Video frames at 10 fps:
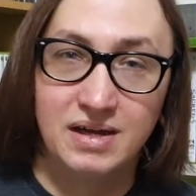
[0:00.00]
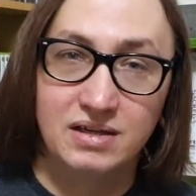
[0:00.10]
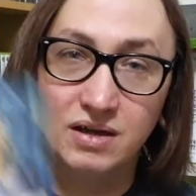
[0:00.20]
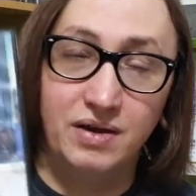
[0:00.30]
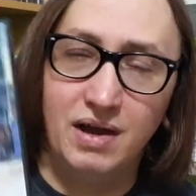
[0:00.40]

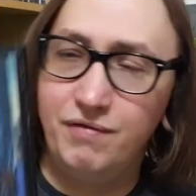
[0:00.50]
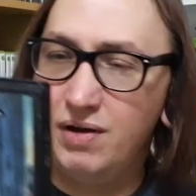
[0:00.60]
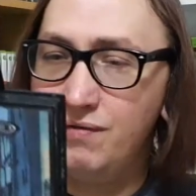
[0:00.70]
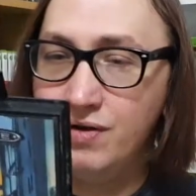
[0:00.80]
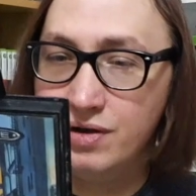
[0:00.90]
So yeah,
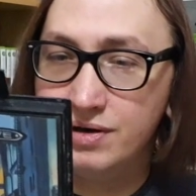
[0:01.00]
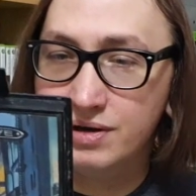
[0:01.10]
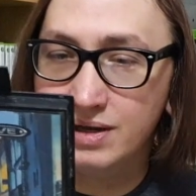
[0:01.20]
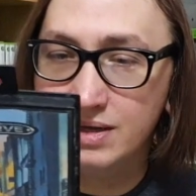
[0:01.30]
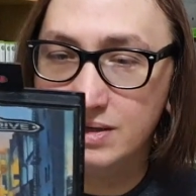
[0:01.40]
I've heard
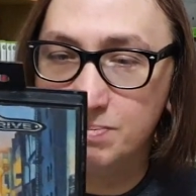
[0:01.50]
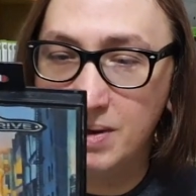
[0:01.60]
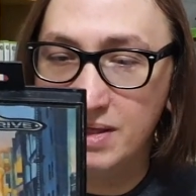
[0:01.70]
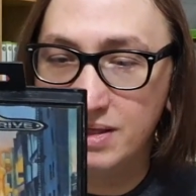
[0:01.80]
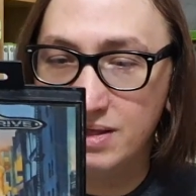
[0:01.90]
it's
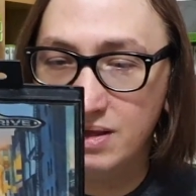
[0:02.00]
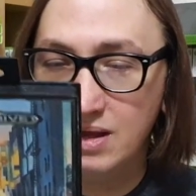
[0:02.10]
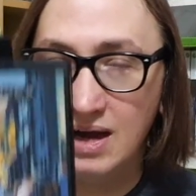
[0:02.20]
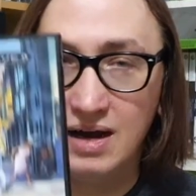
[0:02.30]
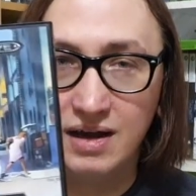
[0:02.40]
better than
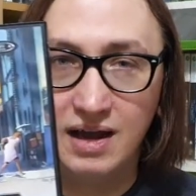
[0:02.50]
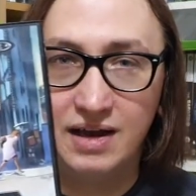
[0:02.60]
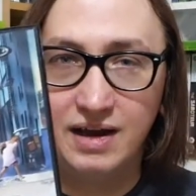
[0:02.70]
the arcade.